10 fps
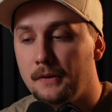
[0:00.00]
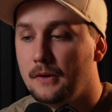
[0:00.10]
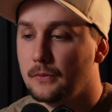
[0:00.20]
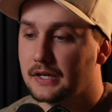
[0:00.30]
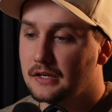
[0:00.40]

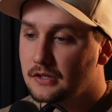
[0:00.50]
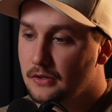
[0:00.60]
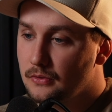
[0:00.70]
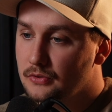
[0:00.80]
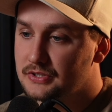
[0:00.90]
we can
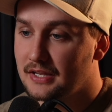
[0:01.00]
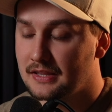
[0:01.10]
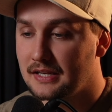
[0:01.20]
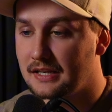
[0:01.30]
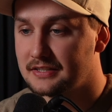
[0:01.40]
use
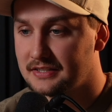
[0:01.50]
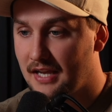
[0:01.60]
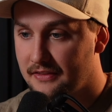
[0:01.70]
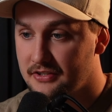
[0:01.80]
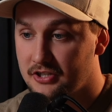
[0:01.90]
the
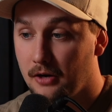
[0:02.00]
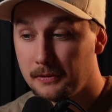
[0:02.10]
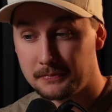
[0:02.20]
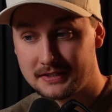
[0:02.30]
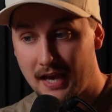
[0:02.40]
stethoscope
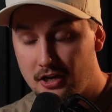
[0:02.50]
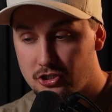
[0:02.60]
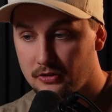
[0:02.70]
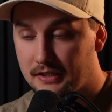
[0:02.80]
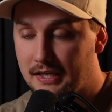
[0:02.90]
and
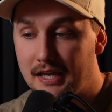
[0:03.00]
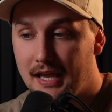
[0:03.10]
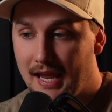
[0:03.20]
potentially